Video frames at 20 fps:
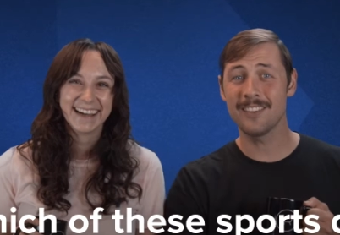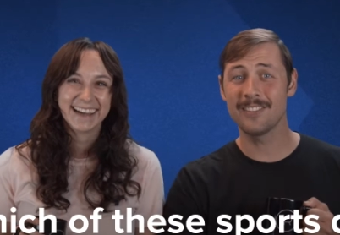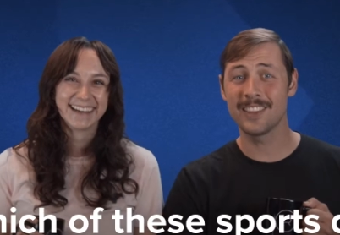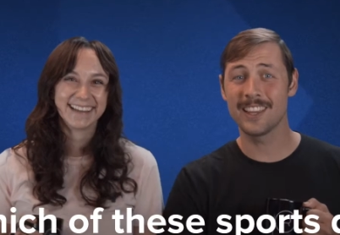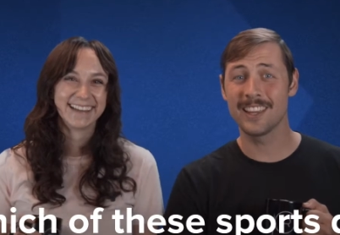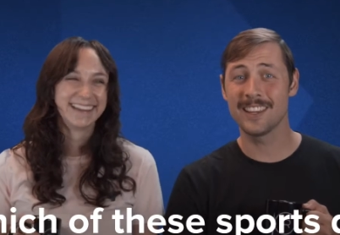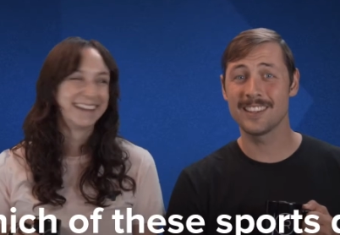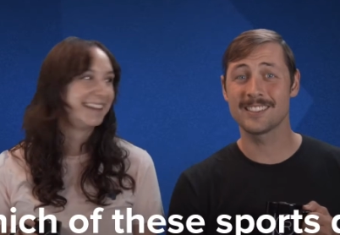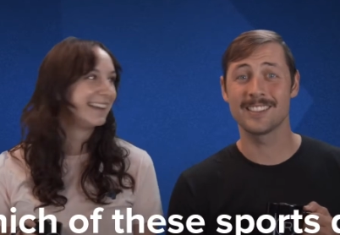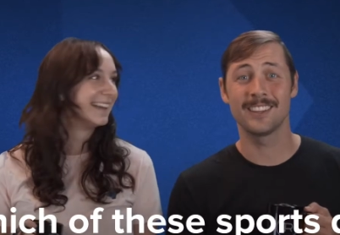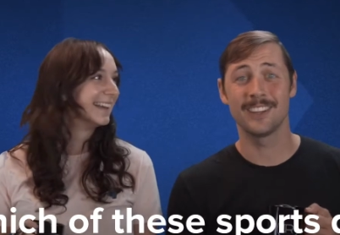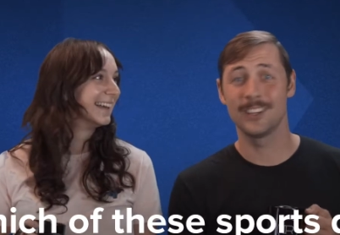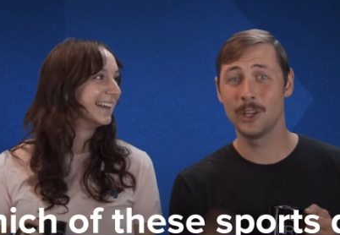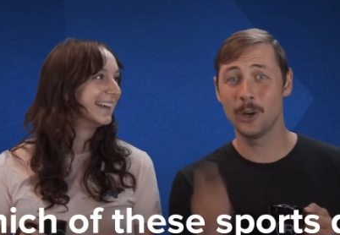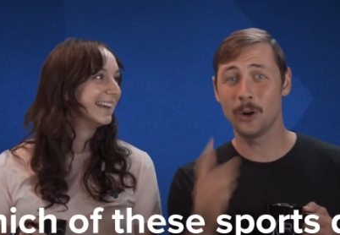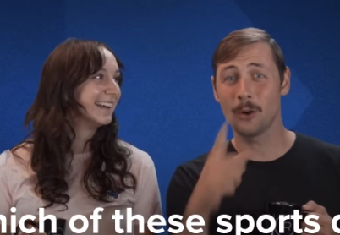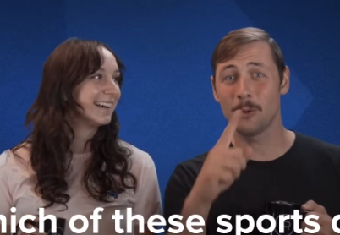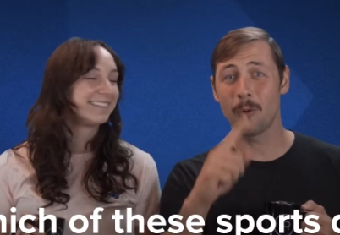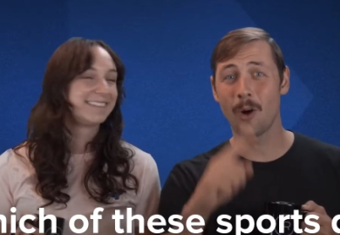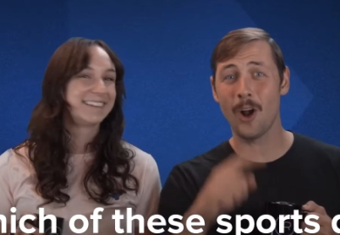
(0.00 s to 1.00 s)
Speaker 1: of these,
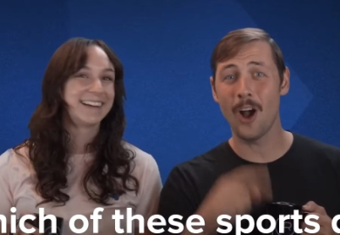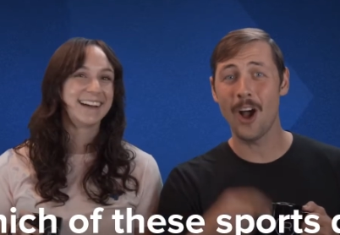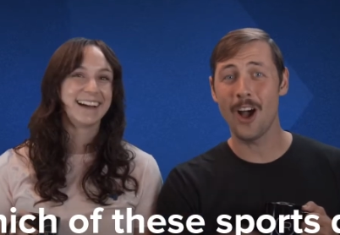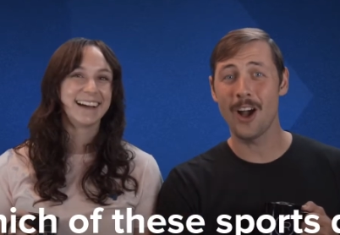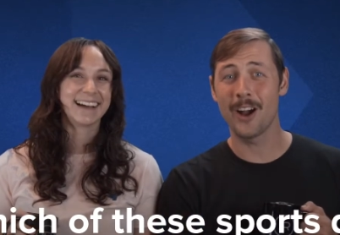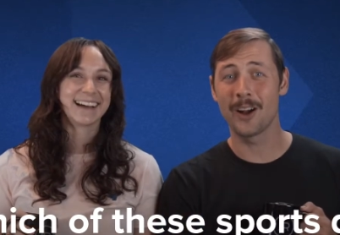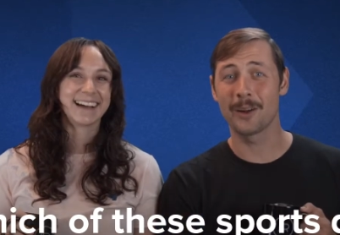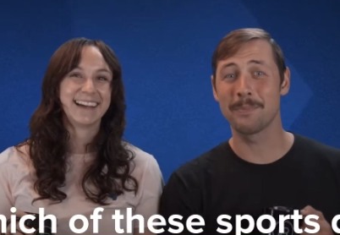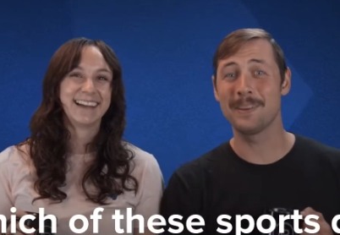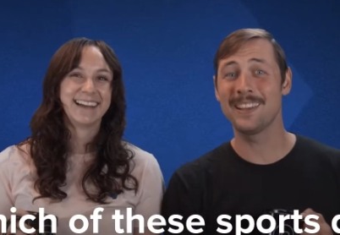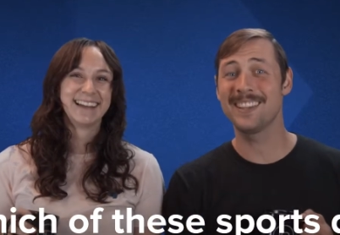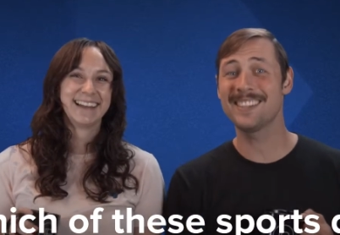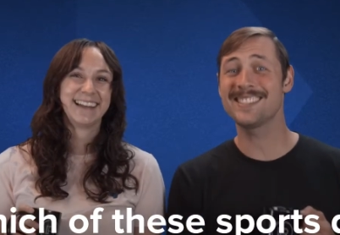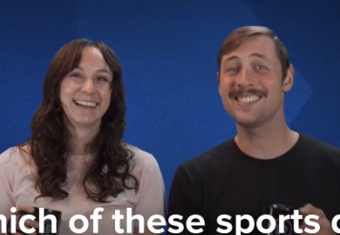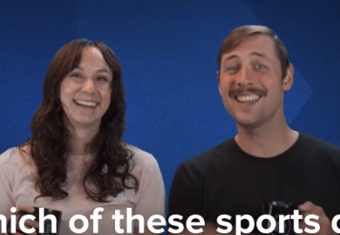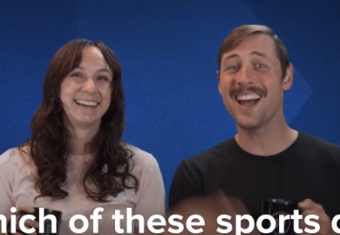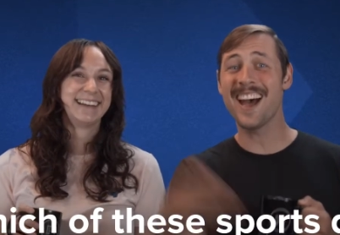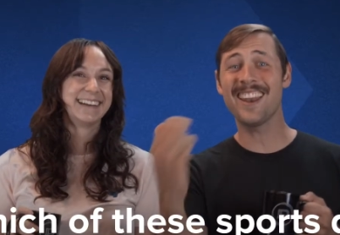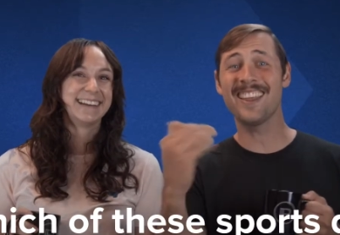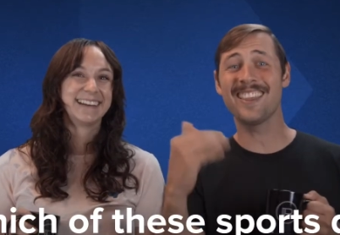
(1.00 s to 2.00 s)
you're wrong because
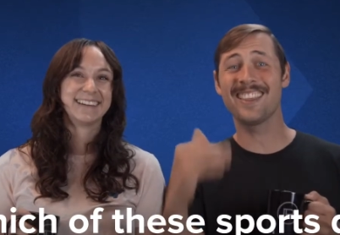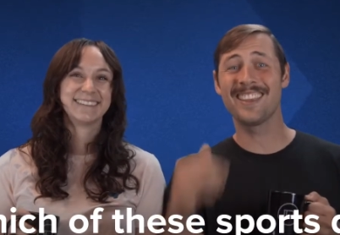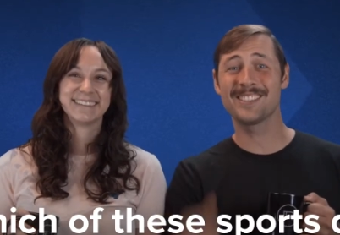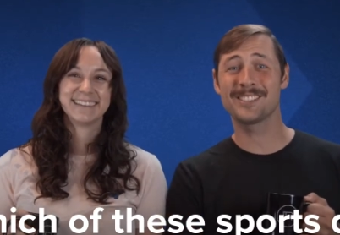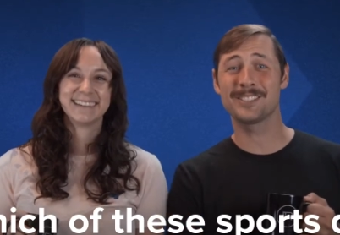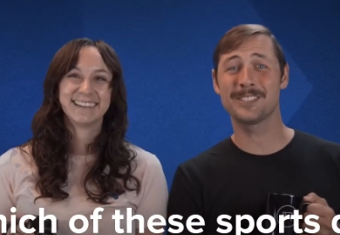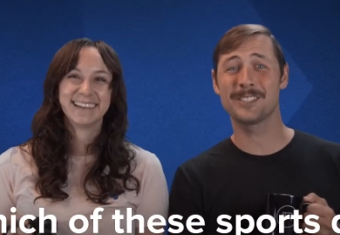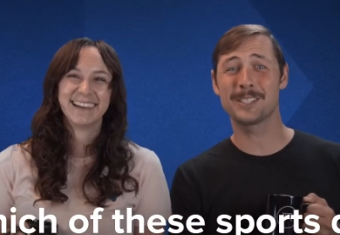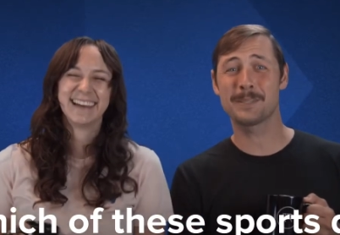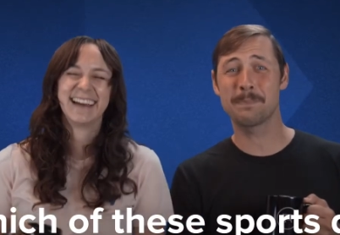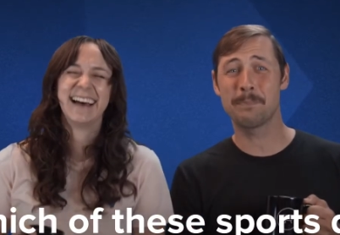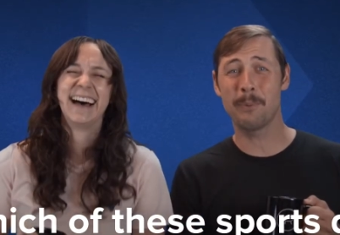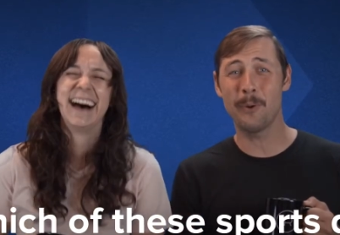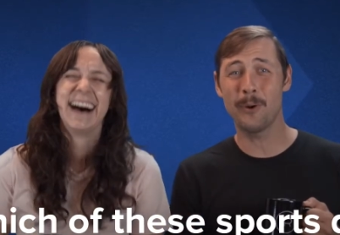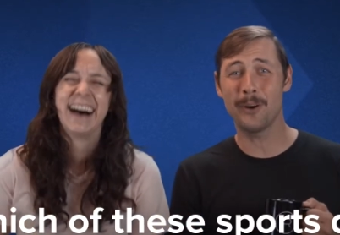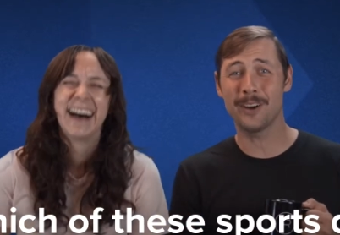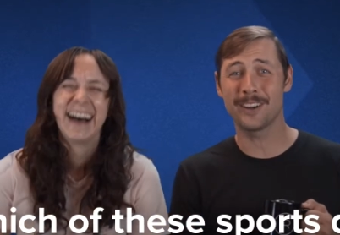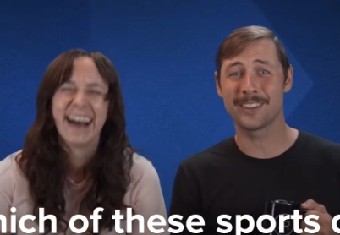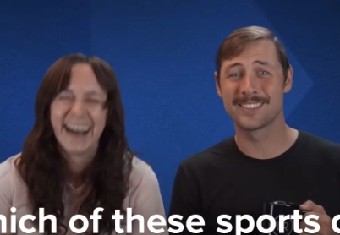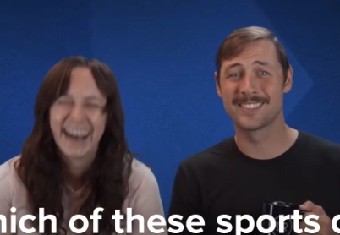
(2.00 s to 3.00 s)
none of these are
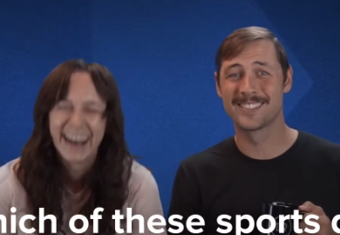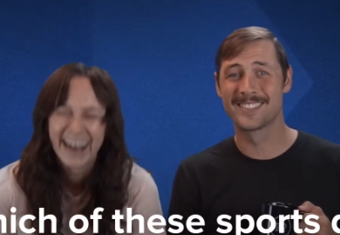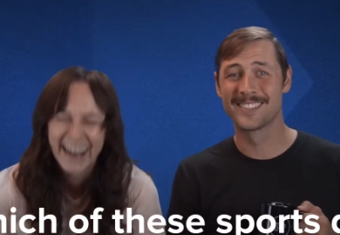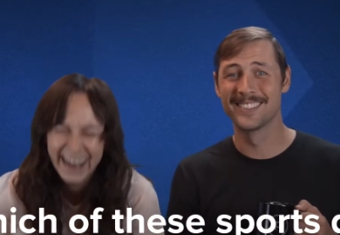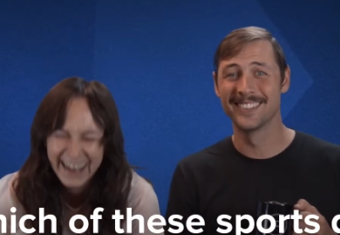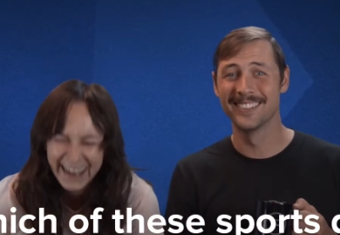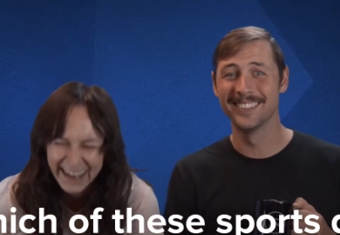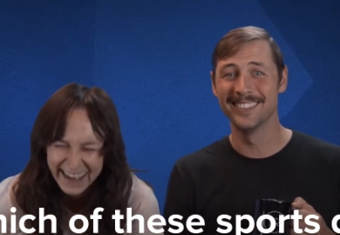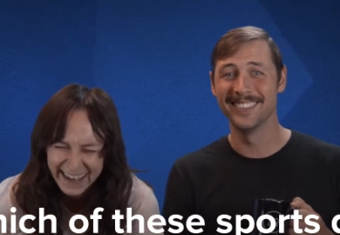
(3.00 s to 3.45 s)
sports.